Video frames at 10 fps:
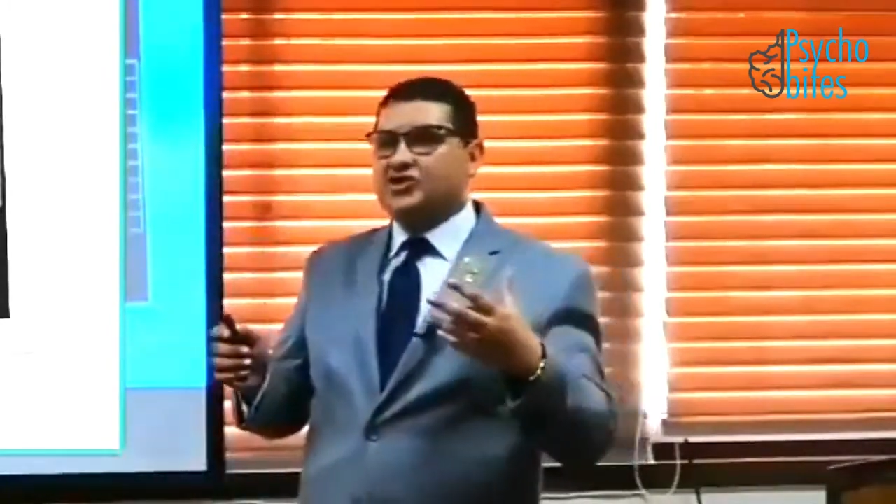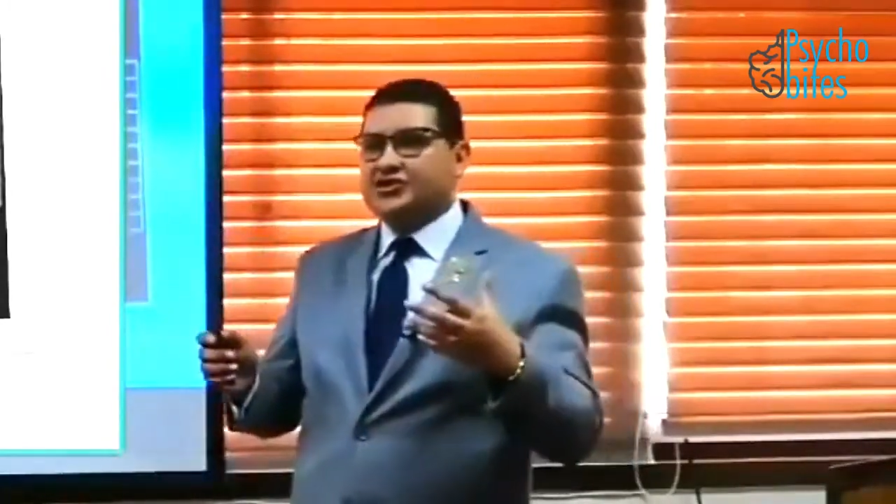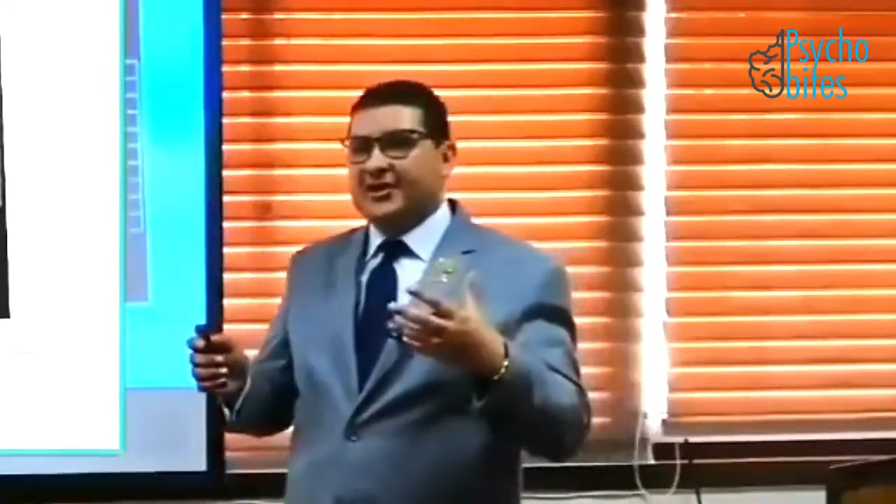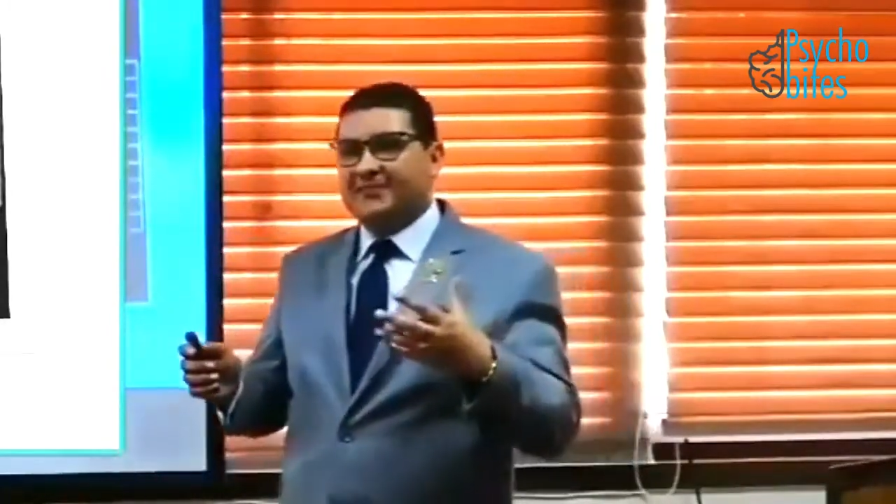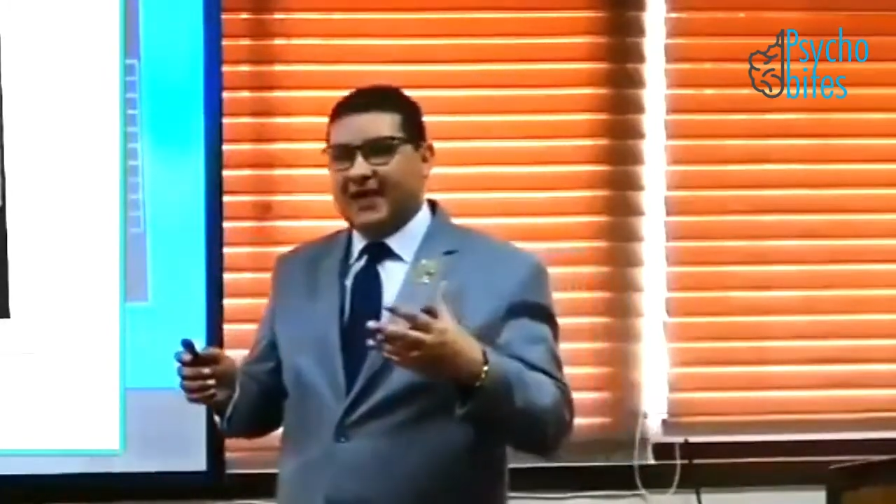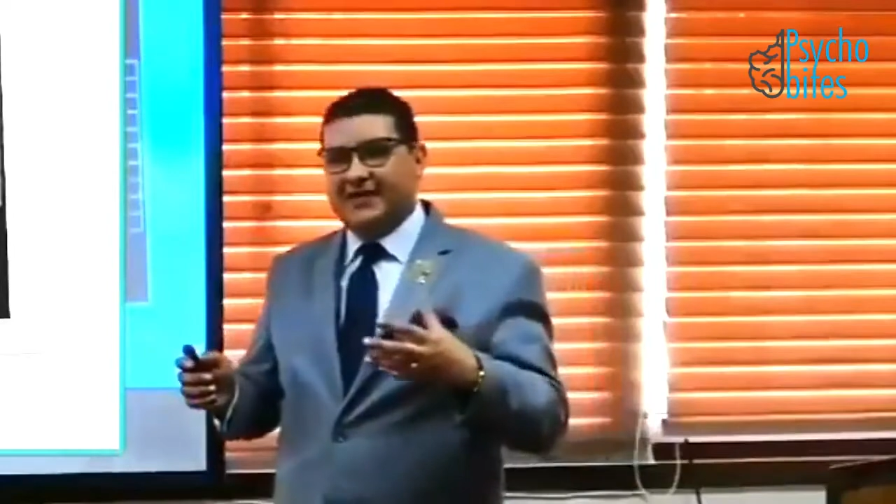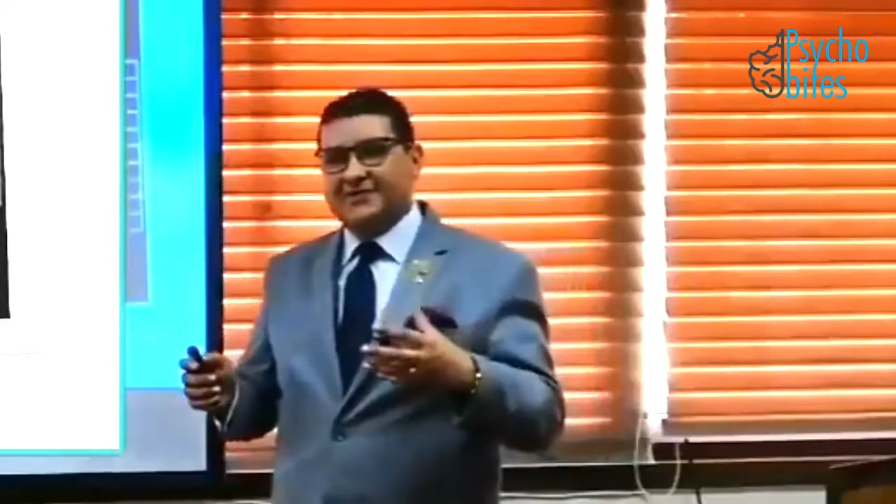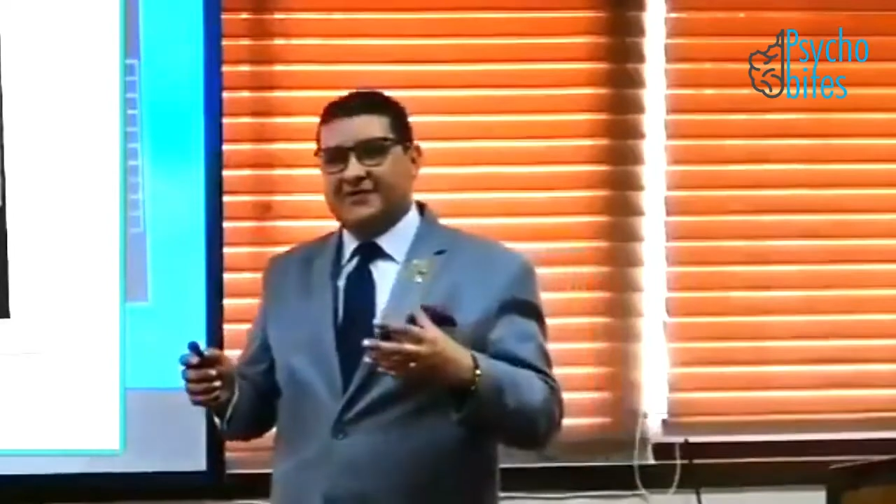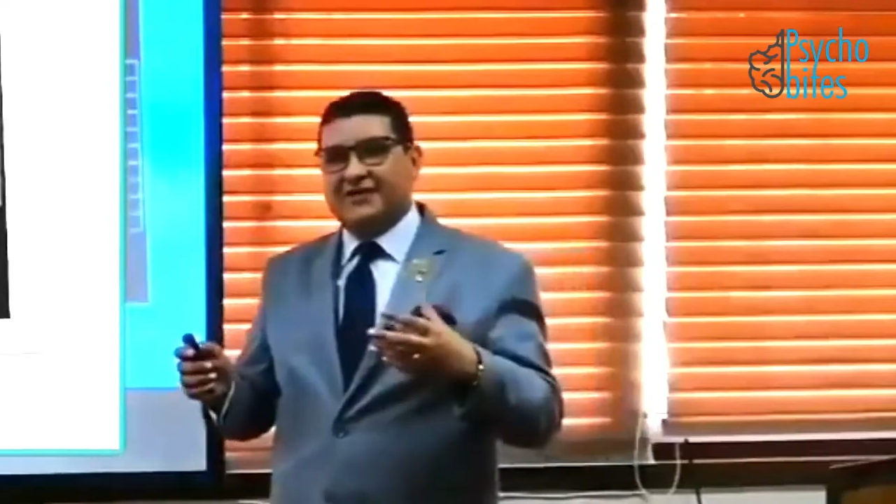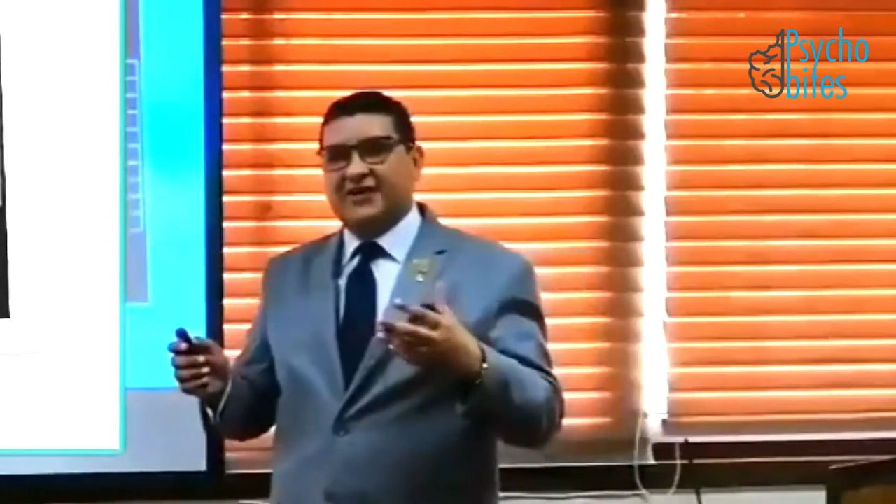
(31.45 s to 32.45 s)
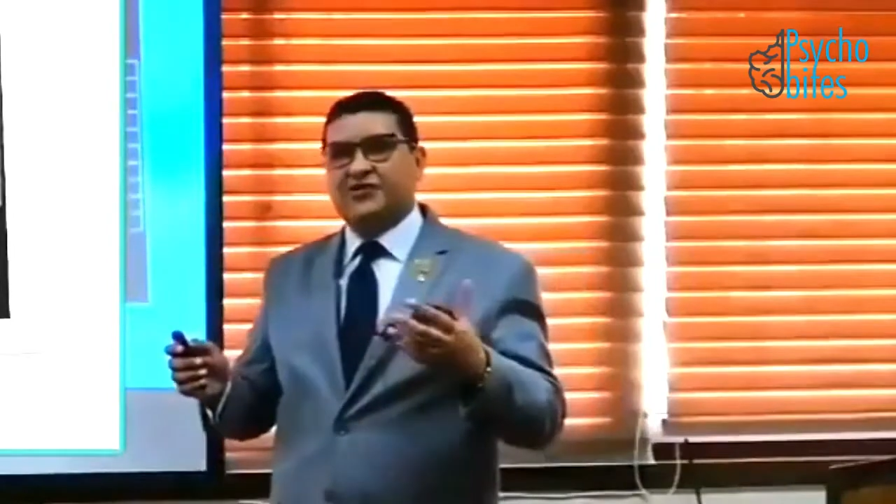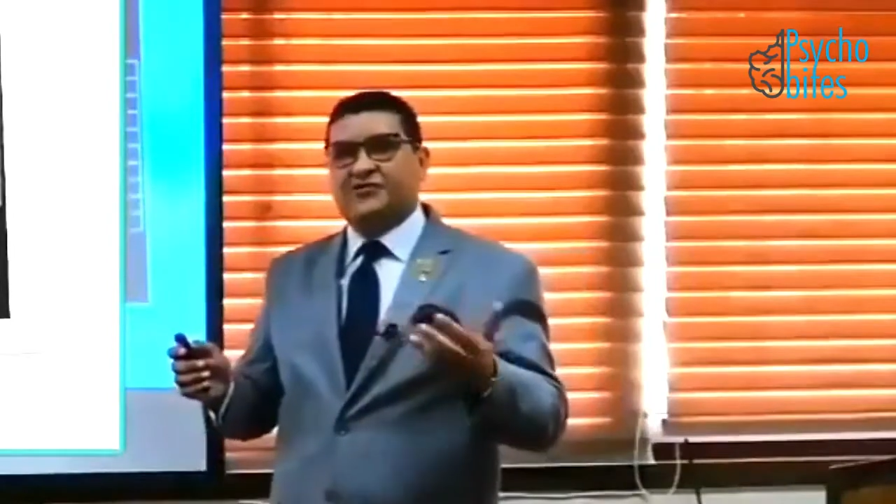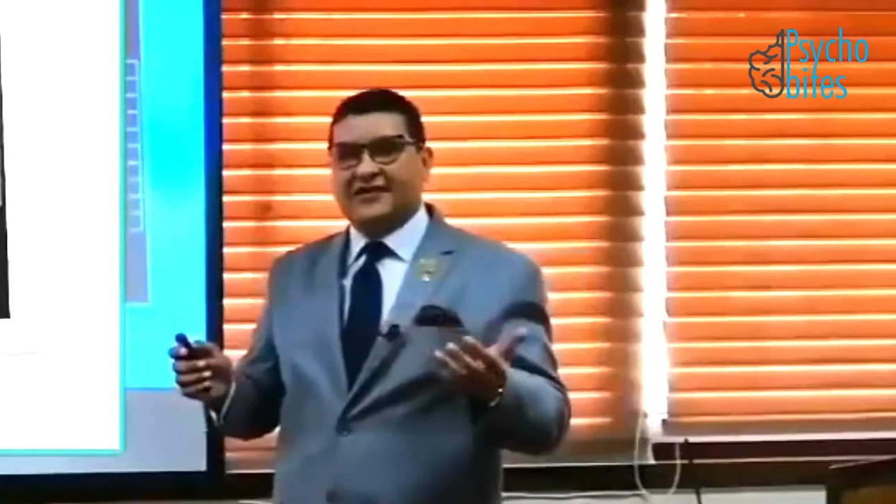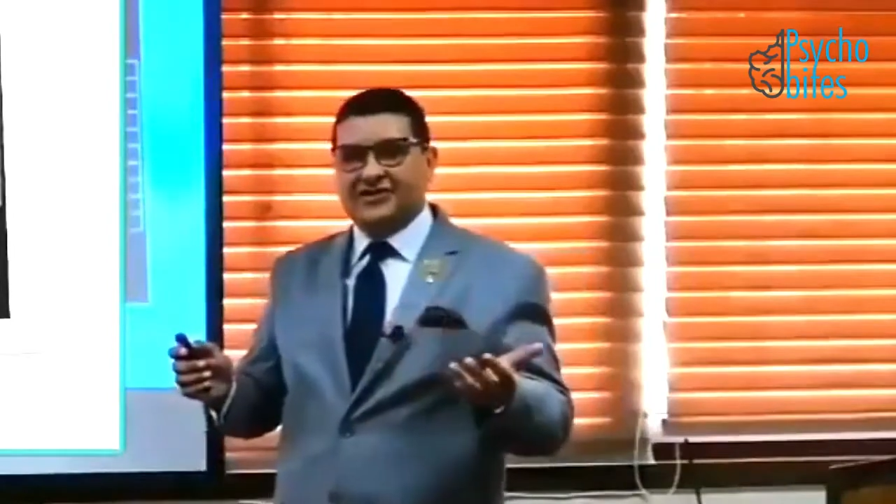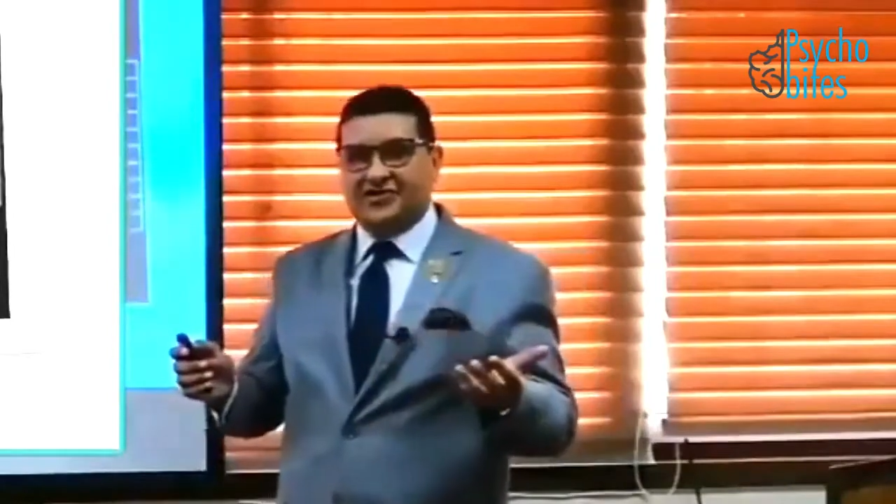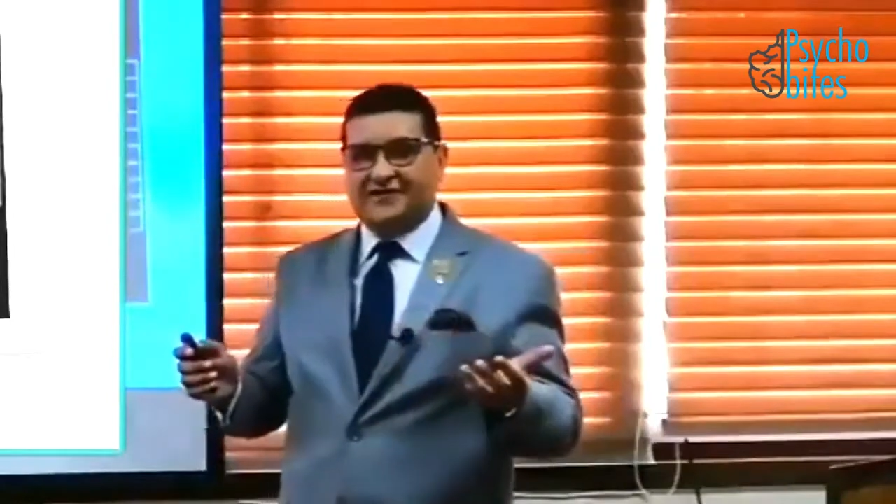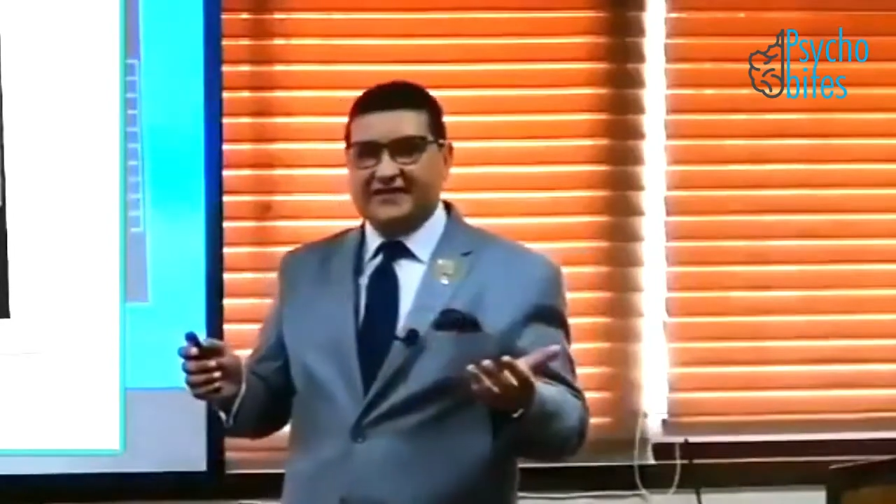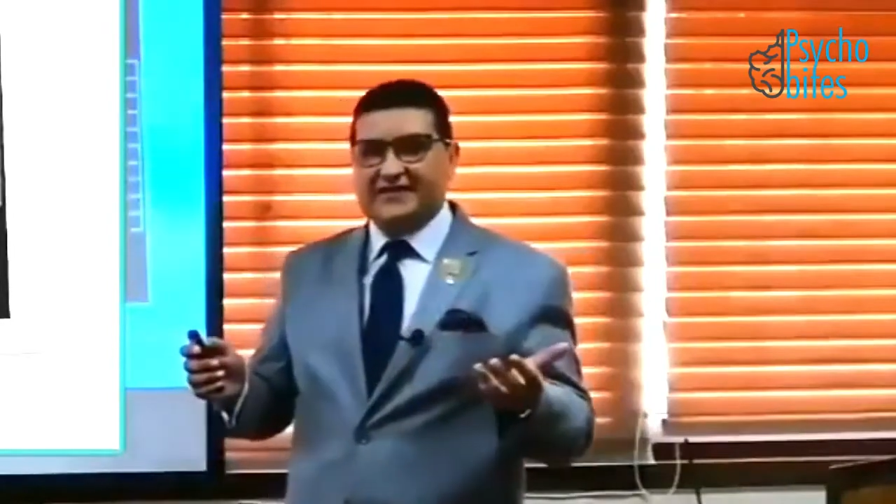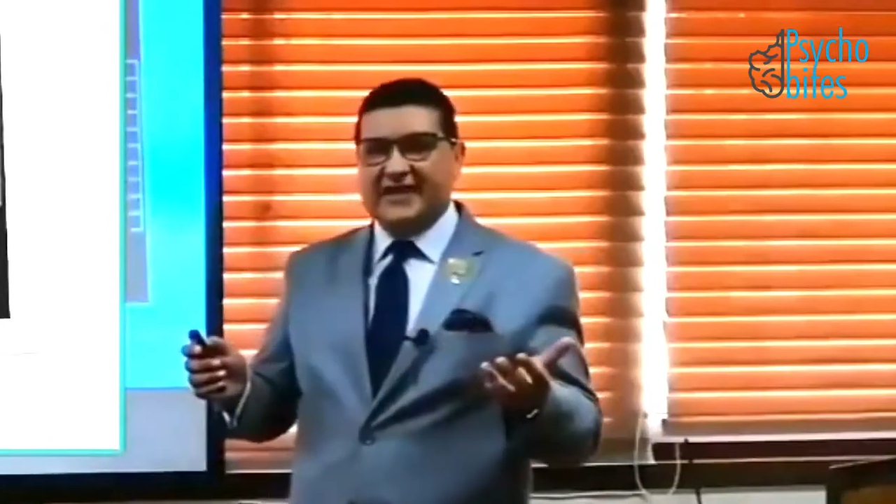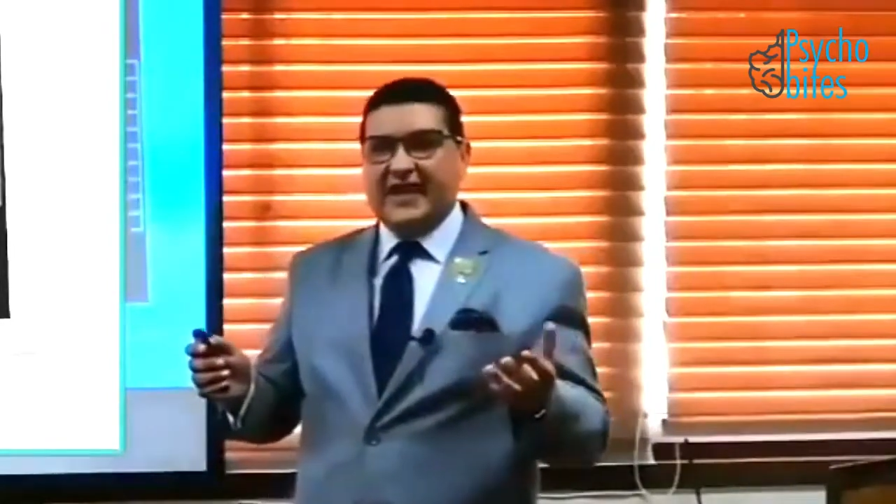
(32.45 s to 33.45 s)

subtypes of the leukodystrophies,